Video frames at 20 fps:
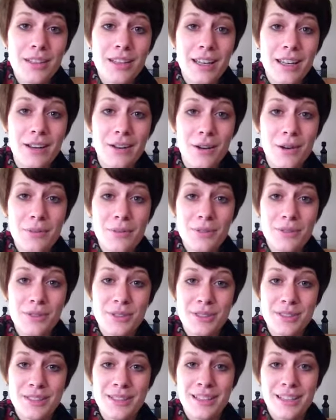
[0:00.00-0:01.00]
it
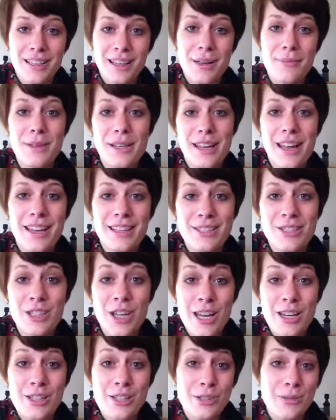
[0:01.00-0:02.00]
has
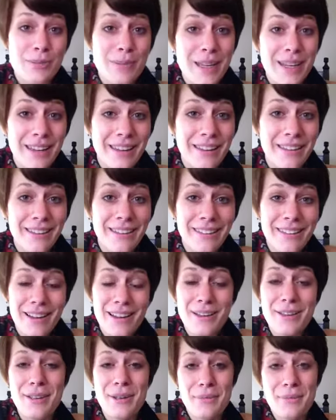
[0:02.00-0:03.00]
changed me
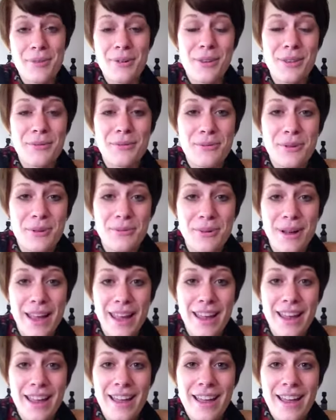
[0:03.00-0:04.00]
in more than one
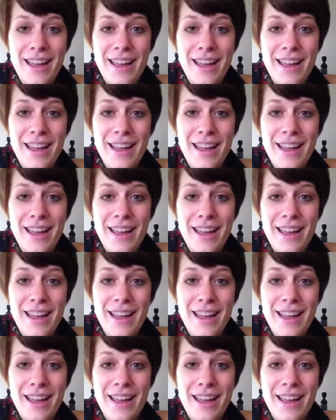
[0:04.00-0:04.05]
way,